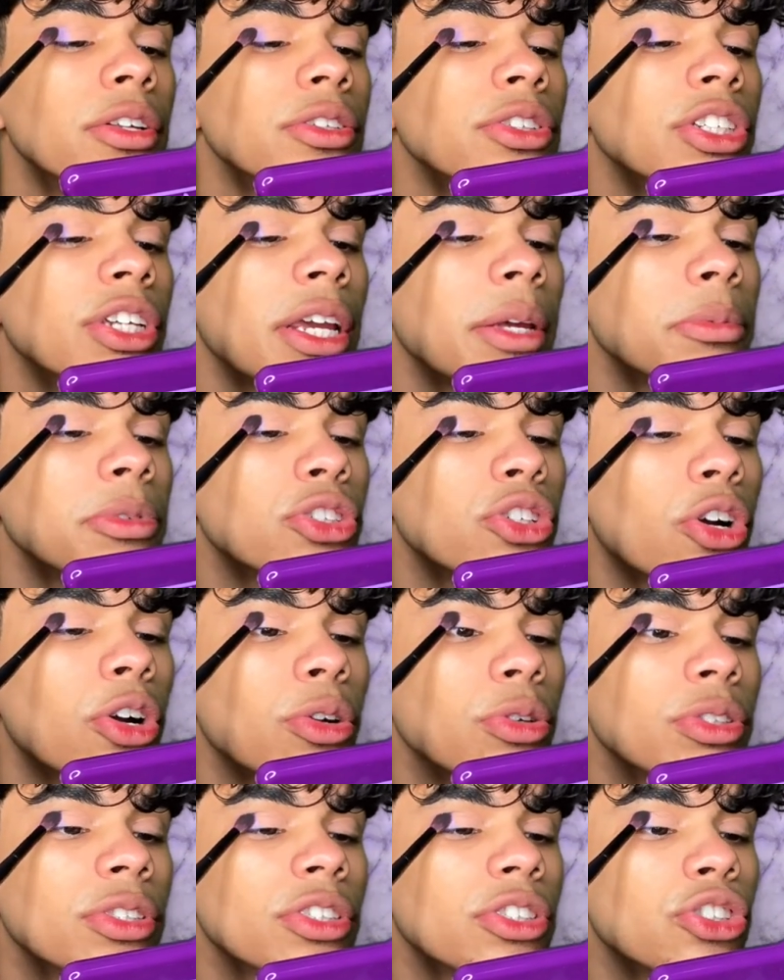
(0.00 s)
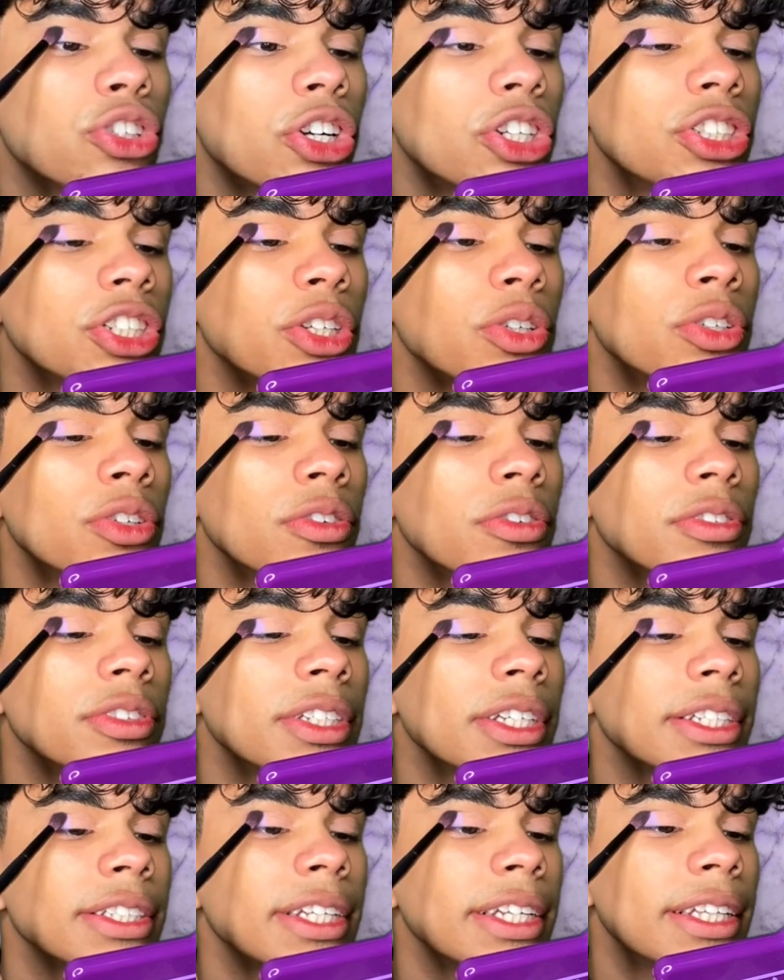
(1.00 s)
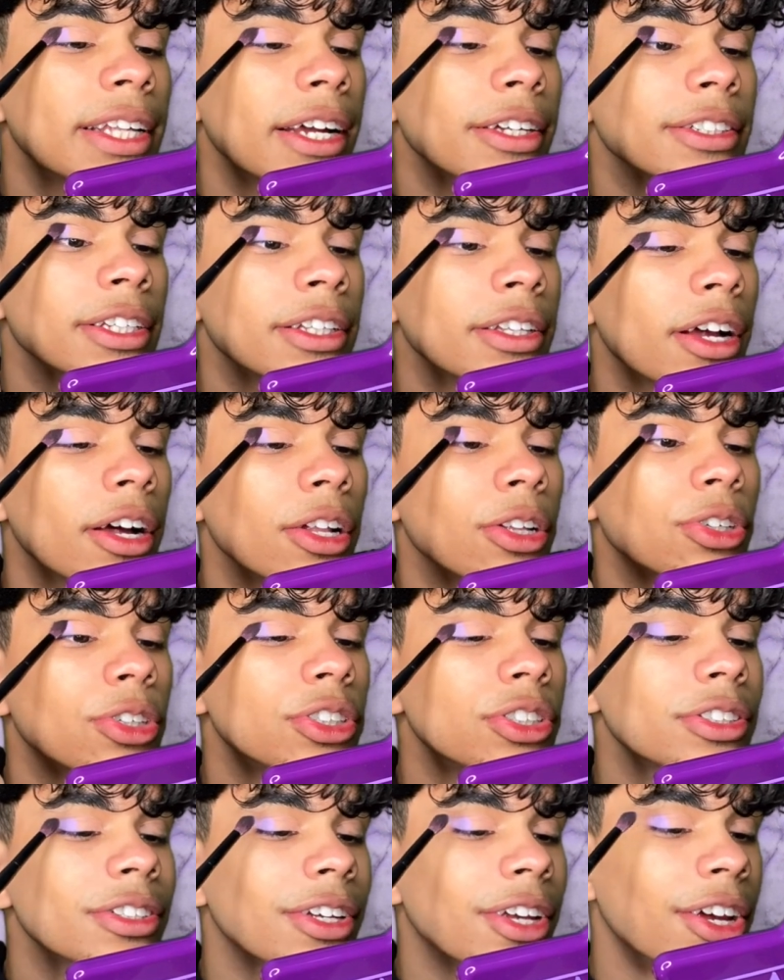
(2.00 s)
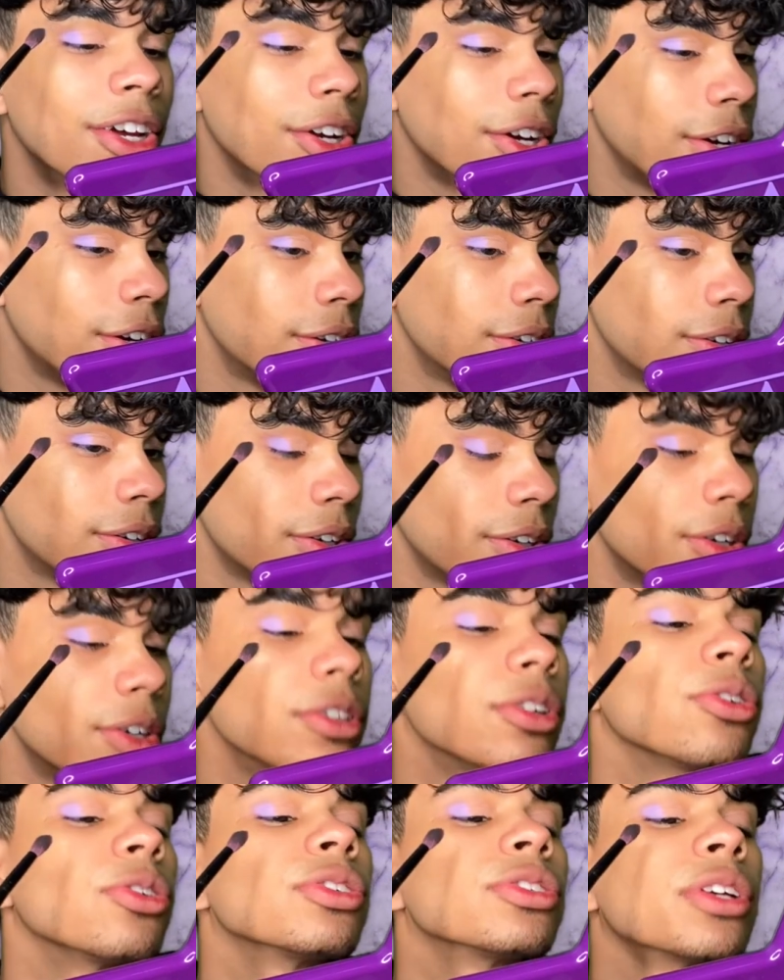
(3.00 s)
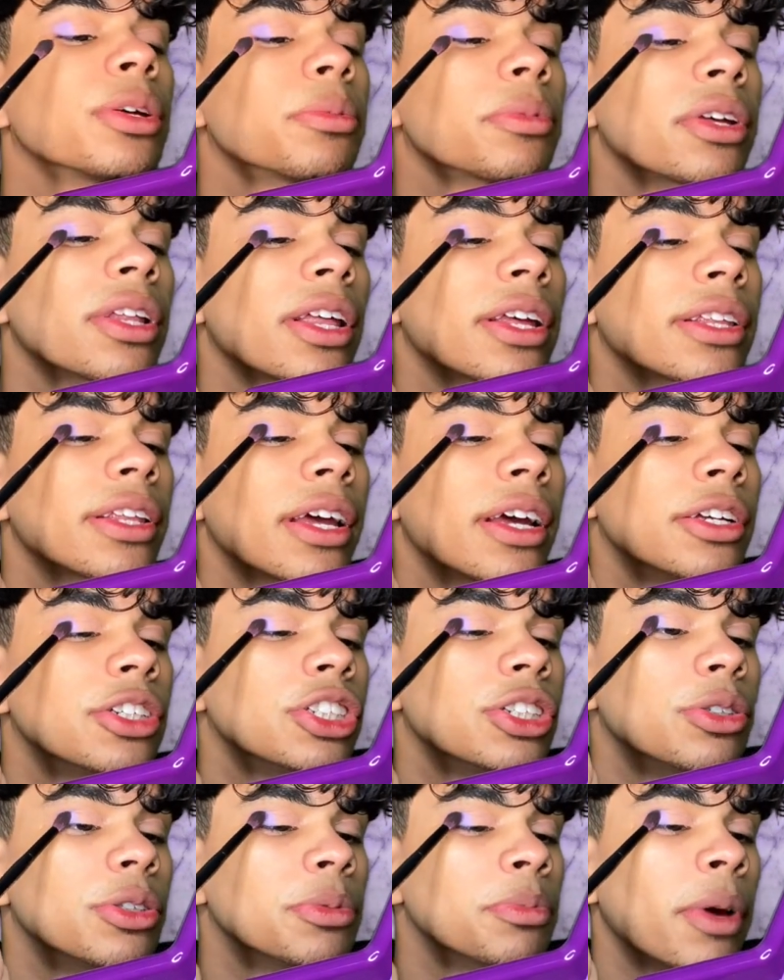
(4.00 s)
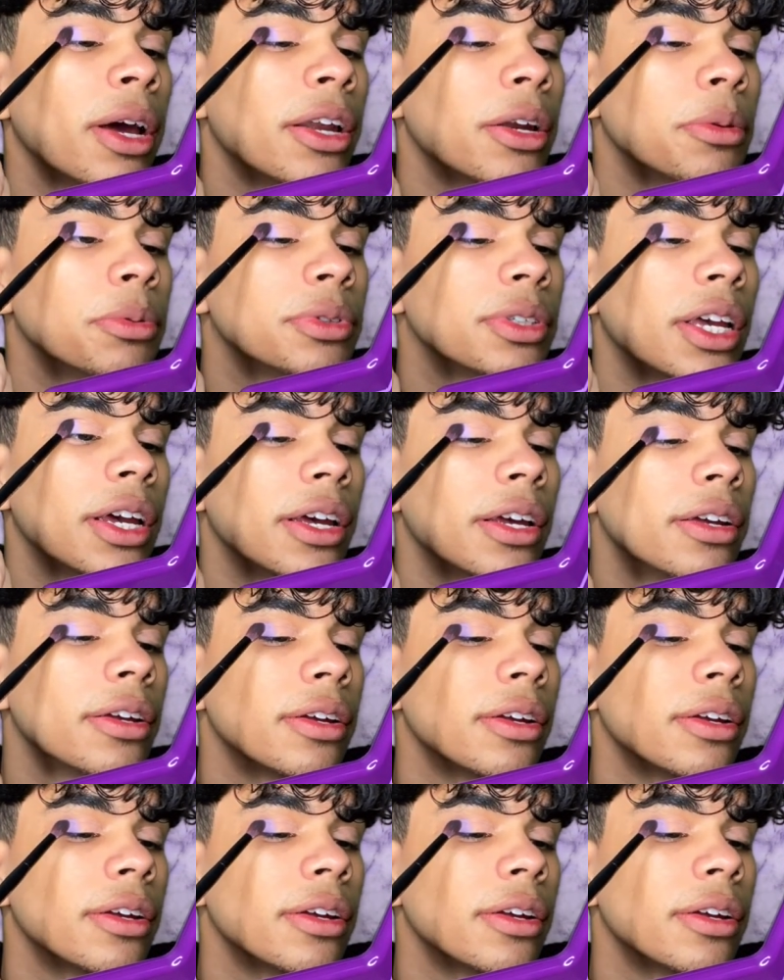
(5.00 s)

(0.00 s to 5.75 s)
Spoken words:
James Charles is charging $60,000 or something like that. And she was mad upset.